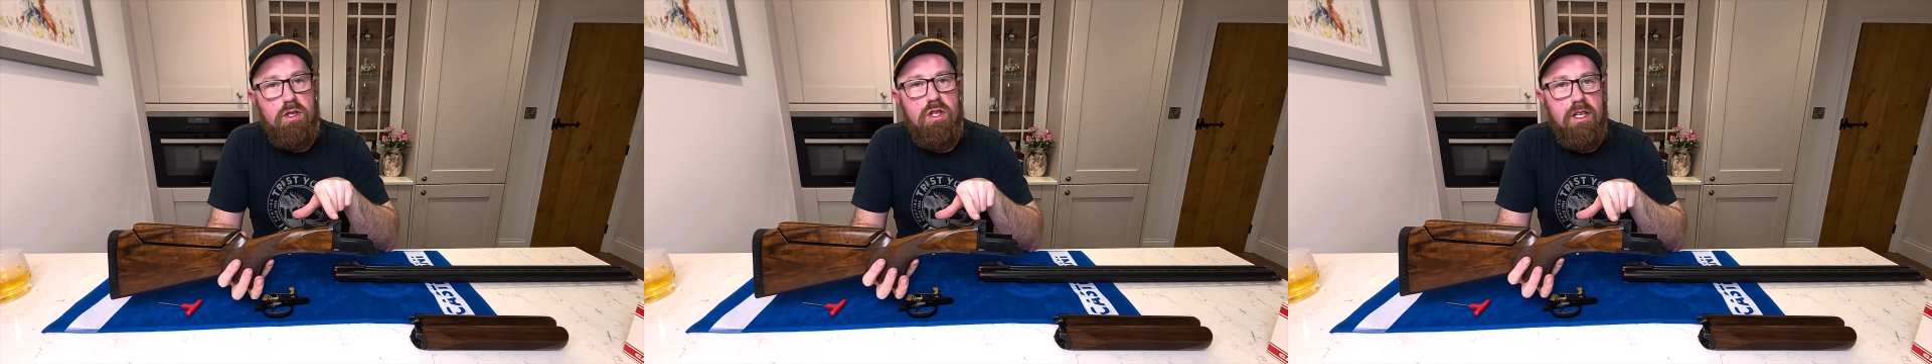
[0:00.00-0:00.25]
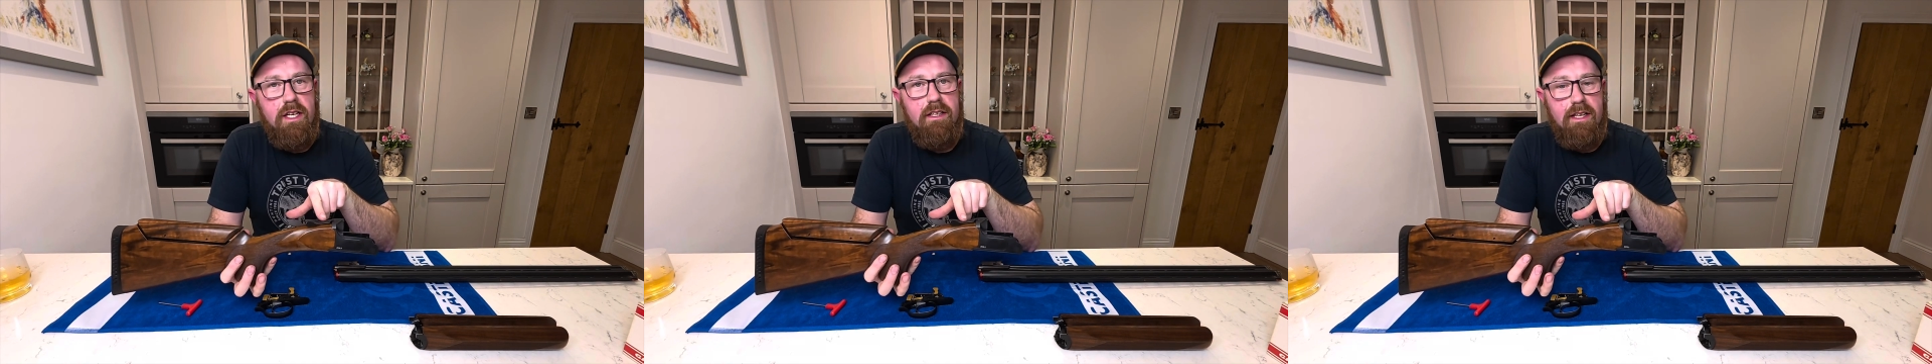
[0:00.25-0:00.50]

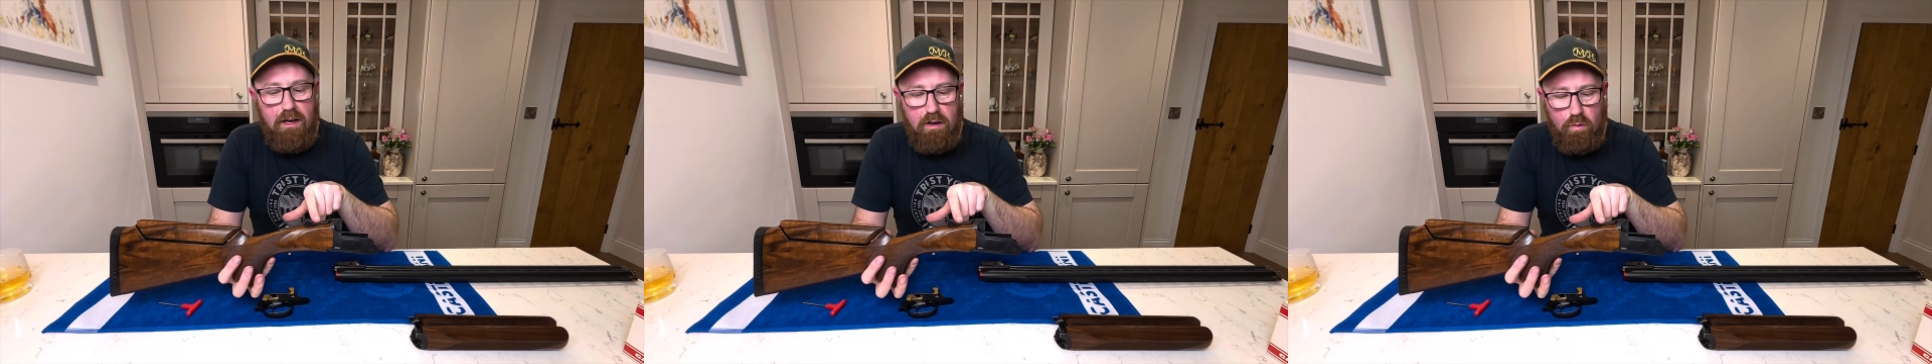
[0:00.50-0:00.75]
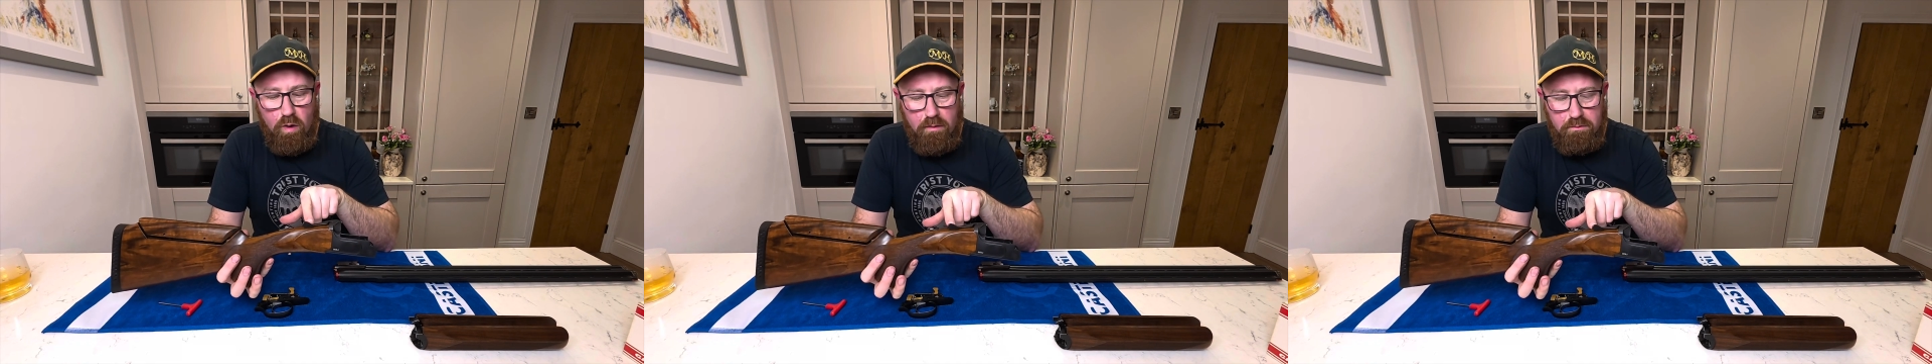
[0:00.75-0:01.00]
machined
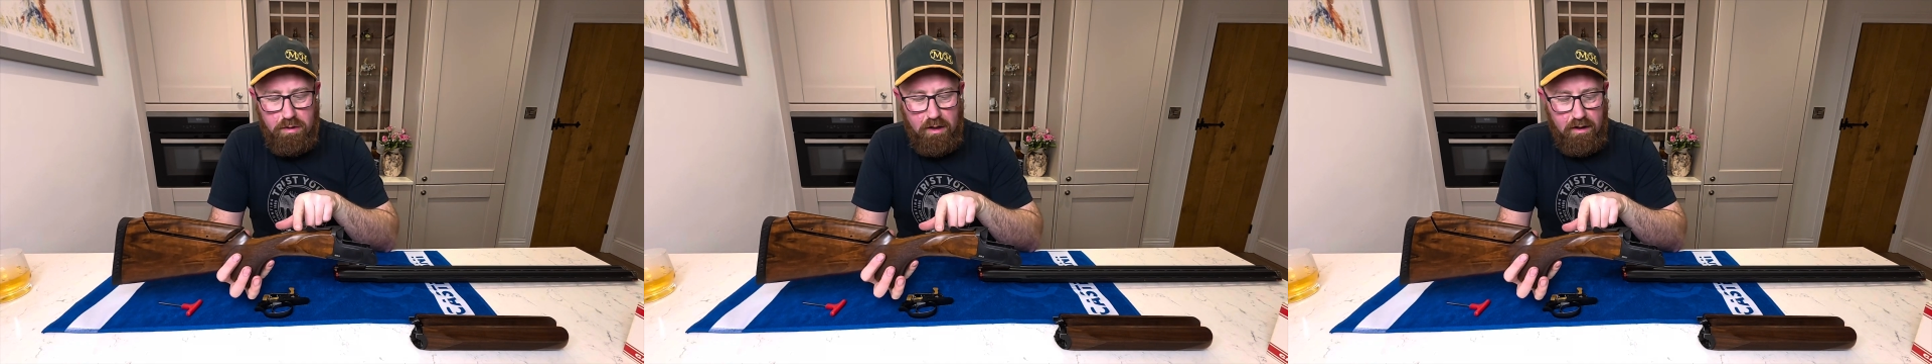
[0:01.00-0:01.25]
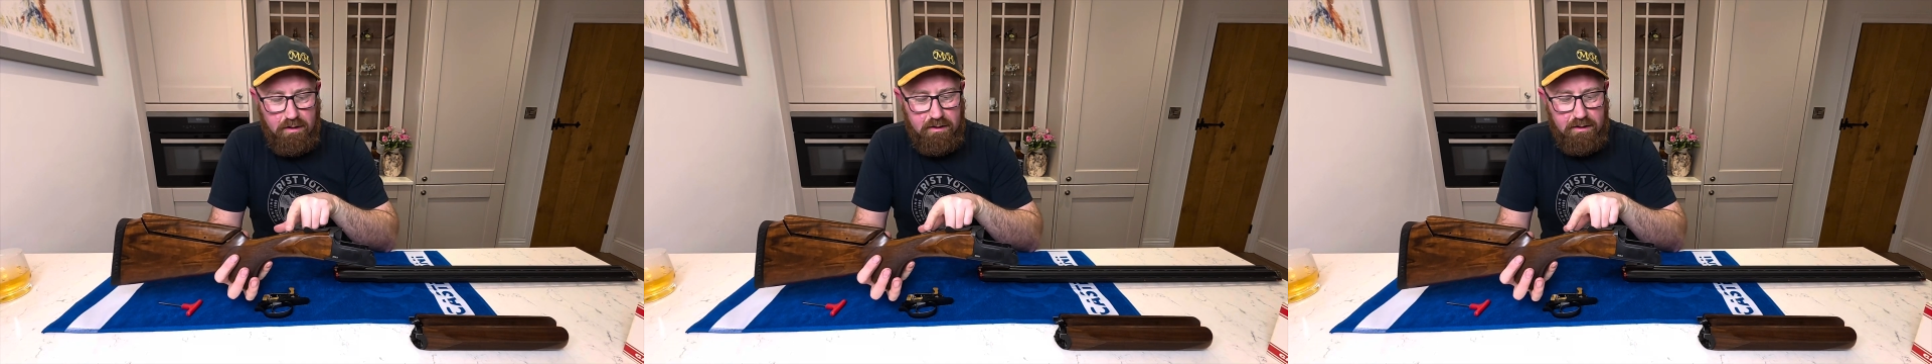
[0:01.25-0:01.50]
out of one
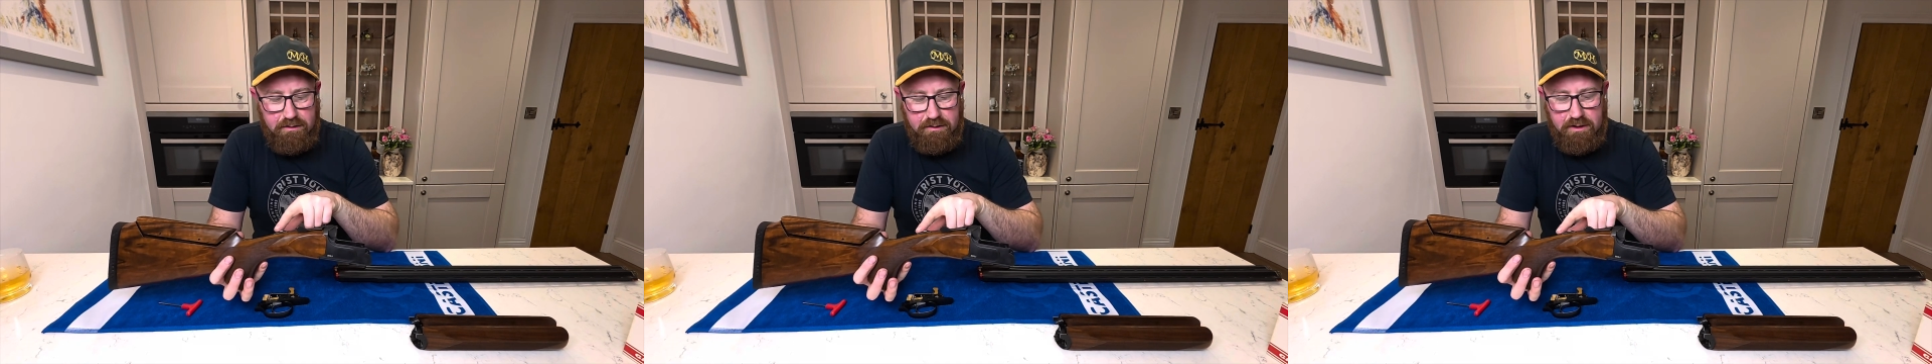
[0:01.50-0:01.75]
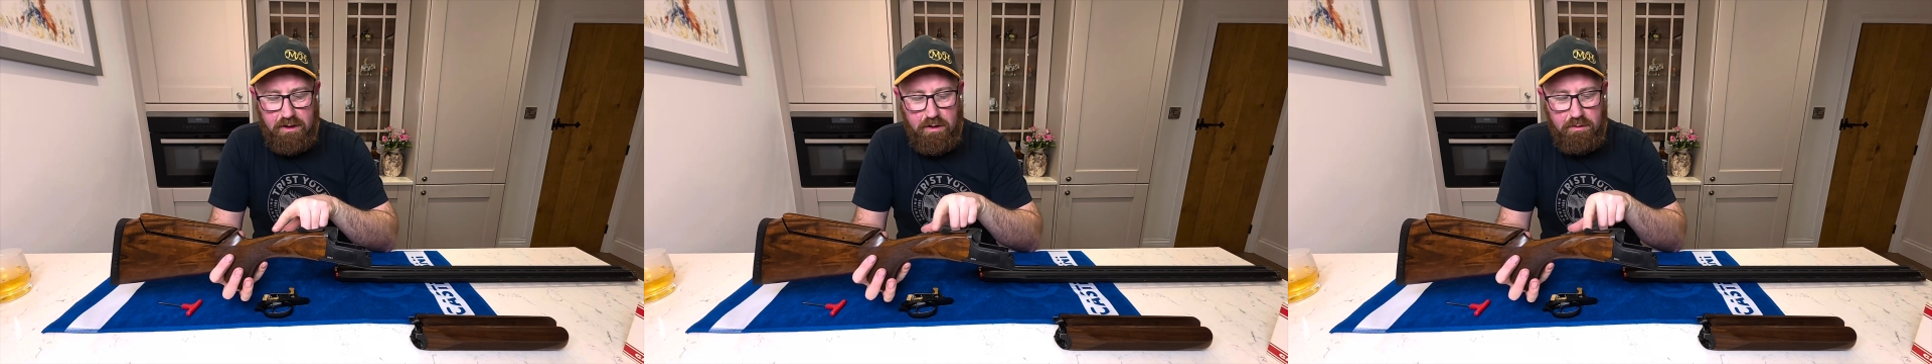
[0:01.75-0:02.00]
block.
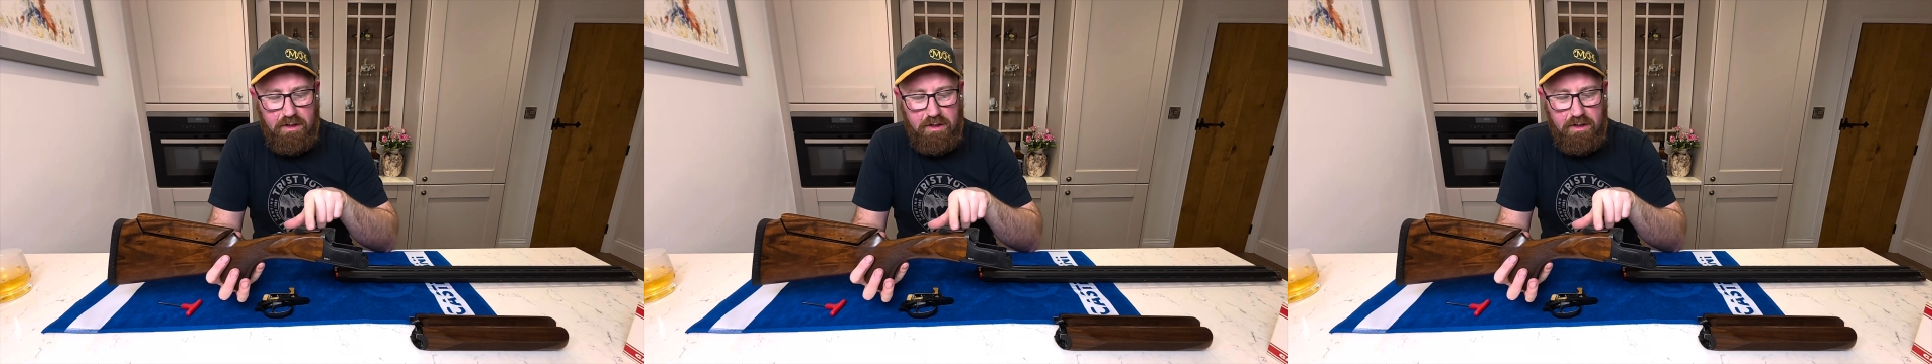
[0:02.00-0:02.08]
So